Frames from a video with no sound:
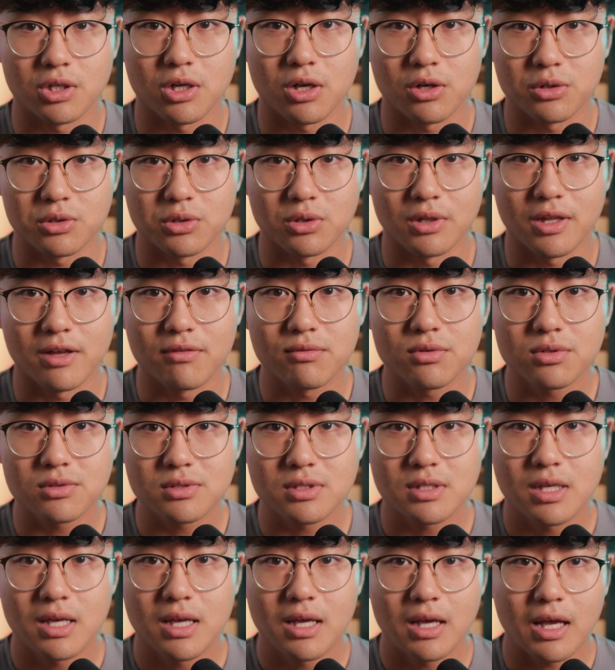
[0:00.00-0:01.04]
and all your
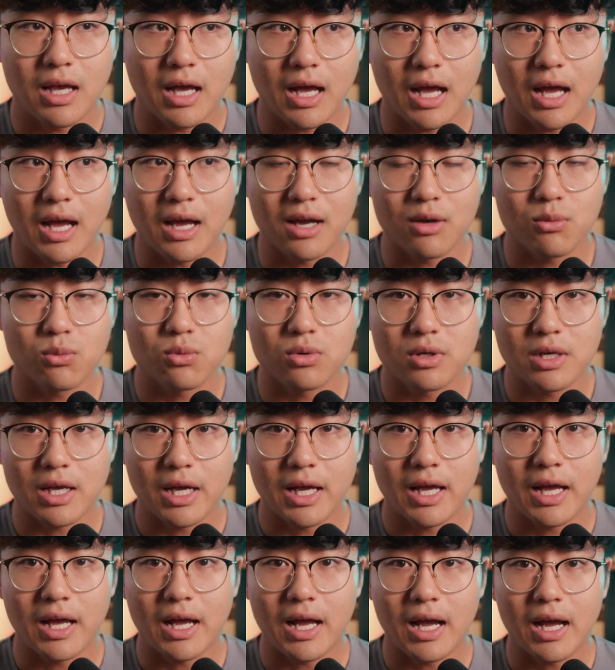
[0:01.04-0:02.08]
levels, I would
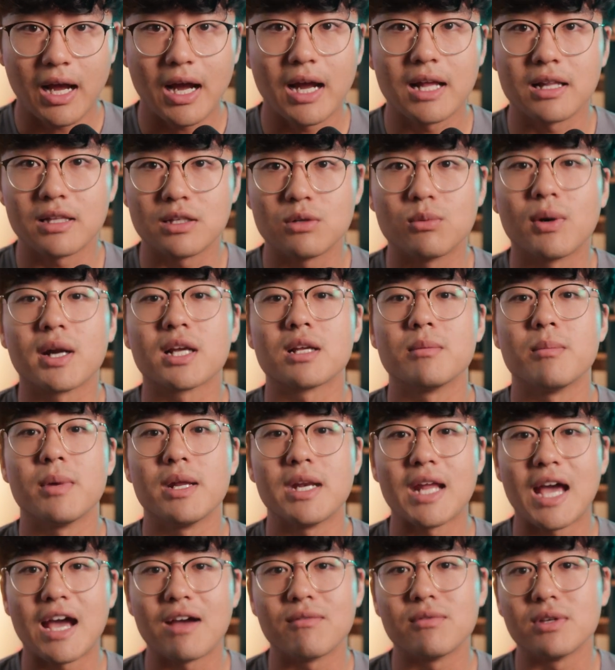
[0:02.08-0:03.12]
highly
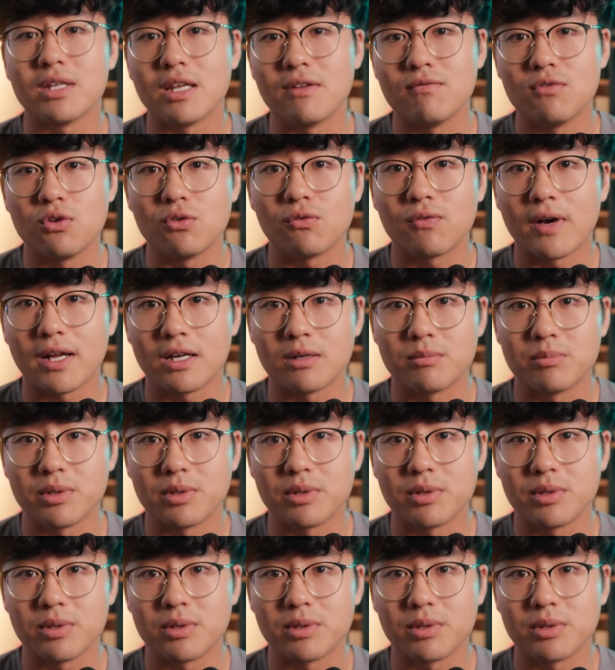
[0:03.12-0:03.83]
recommend having a viewfinder,